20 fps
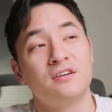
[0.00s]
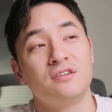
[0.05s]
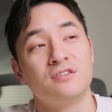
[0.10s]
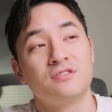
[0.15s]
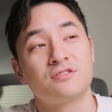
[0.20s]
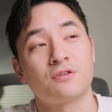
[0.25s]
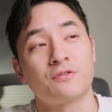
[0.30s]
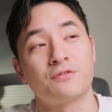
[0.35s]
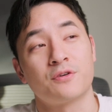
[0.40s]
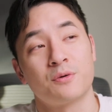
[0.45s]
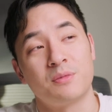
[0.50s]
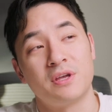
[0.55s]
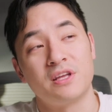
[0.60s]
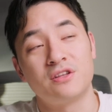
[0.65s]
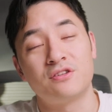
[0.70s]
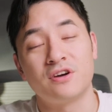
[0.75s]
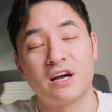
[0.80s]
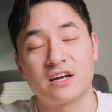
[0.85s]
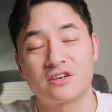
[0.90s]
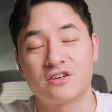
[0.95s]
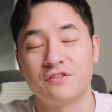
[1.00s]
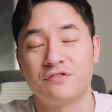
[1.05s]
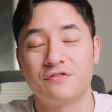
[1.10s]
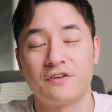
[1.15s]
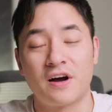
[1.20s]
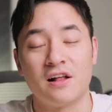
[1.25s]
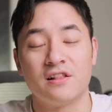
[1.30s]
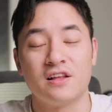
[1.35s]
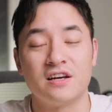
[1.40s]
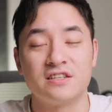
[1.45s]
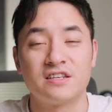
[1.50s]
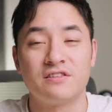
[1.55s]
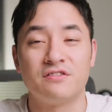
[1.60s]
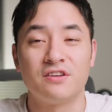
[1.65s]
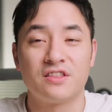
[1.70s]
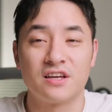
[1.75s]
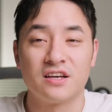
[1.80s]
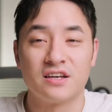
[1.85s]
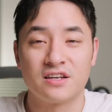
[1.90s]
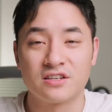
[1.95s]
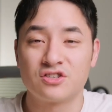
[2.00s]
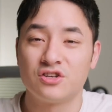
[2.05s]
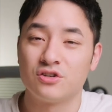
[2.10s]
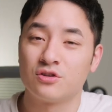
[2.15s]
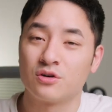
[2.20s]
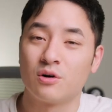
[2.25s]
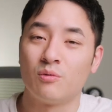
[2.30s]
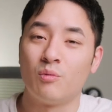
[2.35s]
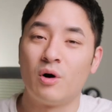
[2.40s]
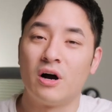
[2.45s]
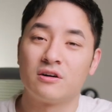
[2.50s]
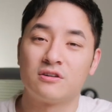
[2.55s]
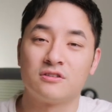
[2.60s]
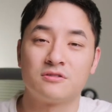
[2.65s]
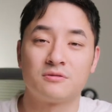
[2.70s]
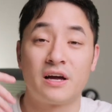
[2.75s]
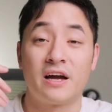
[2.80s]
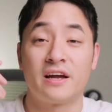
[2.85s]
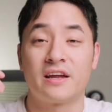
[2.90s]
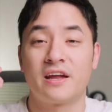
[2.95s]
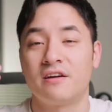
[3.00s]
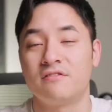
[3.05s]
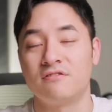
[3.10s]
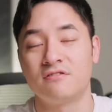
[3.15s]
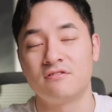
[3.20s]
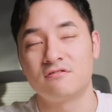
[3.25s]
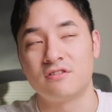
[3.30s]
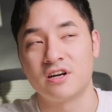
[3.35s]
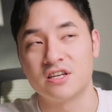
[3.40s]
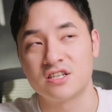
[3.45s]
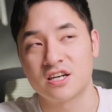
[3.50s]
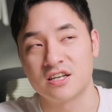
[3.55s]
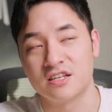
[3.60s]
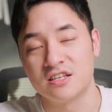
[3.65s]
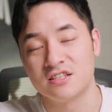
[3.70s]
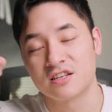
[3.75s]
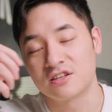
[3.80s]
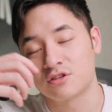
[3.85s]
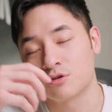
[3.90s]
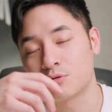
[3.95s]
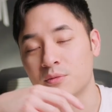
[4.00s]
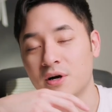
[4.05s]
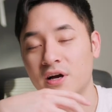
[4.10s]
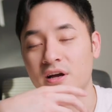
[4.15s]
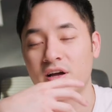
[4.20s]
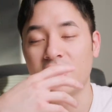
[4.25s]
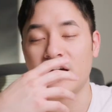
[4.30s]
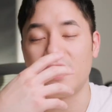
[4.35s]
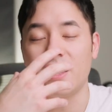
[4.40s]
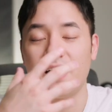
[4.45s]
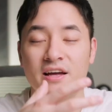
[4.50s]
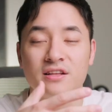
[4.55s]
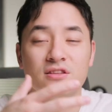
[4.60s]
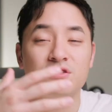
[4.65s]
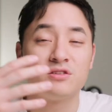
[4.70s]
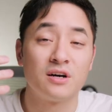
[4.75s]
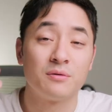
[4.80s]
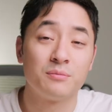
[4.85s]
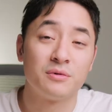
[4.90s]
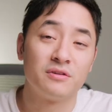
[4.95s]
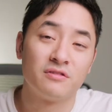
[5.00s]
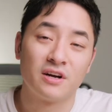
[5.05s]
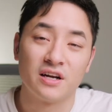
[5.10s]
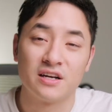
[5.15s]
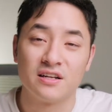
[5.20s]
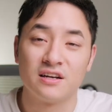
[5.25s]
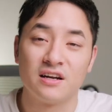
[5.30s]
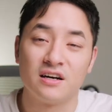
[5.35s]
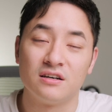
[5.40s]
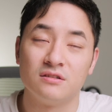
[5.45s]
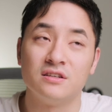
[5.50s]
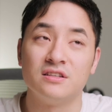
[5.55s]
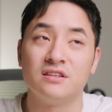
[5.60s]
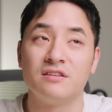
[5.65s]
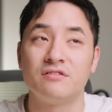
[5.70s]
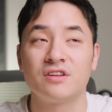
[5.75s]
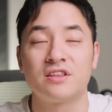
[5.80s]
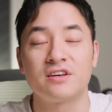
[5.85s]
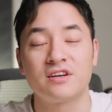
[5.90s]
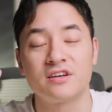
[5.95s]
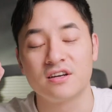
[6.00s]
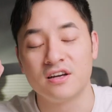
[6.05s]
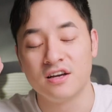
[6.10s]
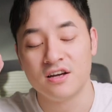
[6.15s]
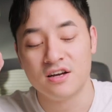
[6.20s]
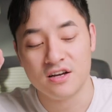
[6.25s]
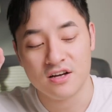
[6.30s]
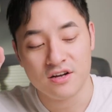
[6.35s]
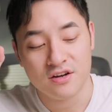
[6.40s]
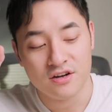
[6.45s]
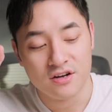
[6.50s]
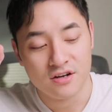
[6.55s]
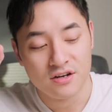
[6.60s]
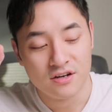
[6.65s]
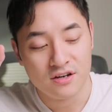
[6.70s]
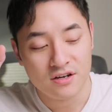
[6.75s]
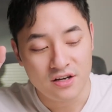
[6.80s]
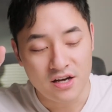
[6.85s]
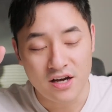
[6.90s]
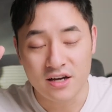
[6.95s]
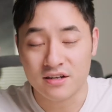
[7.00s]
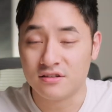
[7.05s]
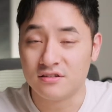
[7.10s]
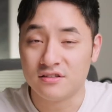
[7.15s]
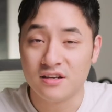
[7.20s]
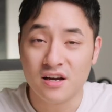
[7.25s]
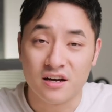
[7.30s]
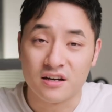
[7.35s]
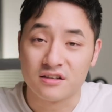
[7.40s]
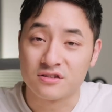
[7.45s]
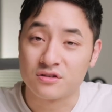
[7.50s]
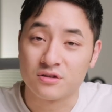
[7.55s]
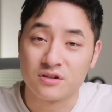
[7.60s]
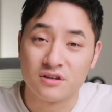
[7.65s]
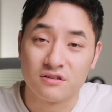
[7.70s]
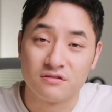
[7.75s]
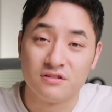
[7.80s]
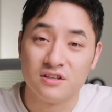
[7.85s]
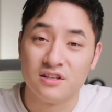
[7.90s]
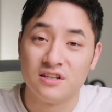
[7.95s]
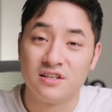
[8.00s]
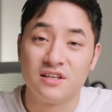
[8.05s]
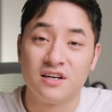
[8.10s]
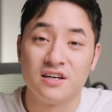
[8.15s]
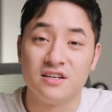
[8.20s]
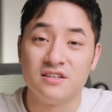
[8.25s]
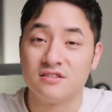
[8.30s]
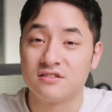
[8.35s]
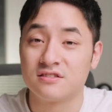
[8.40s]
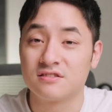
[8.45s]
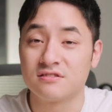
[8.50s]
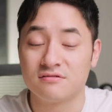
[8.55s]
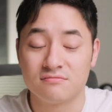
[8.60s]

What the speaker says: So for me to actually finalize everything, it actually took a while, because I can't write Chinese. I took my aunt to help me write it out and everything. And yeah, it turned out really nice.